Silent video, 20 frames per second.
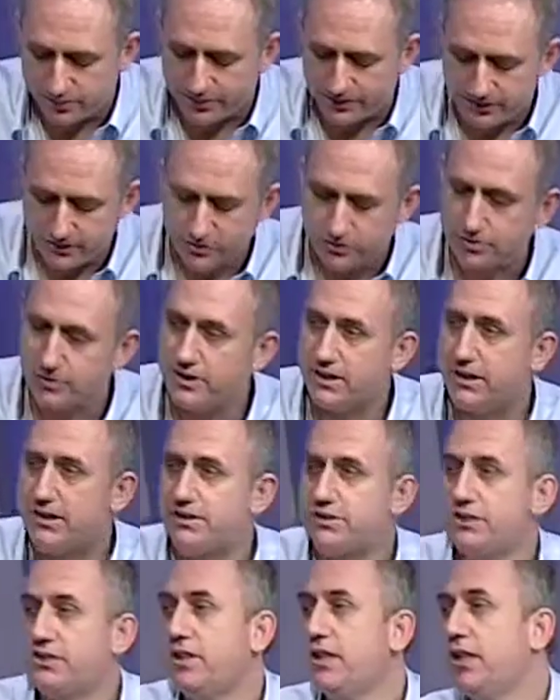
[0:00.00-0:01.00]
these 2
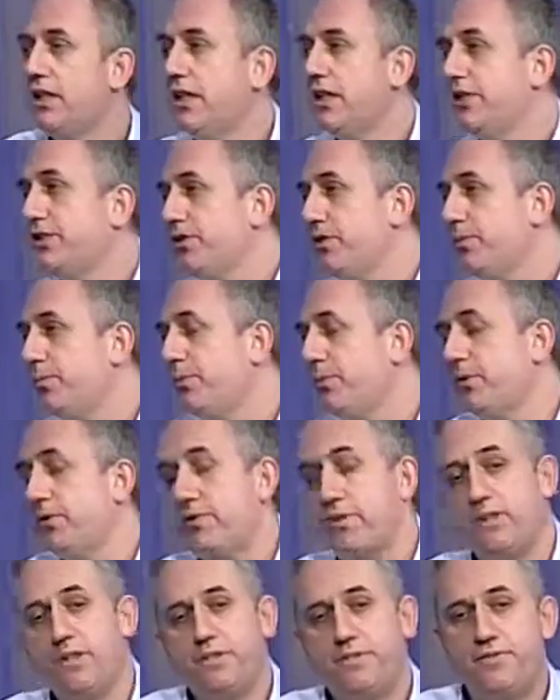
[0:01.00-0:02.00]
days to
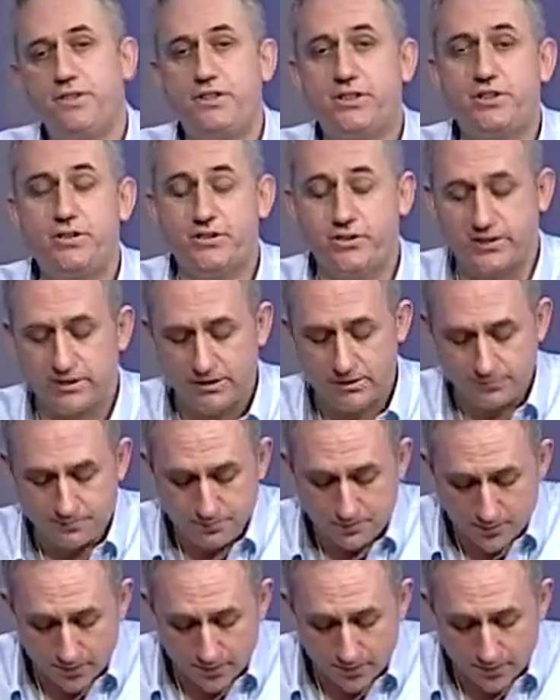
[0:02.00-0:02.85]
improve our efficiency,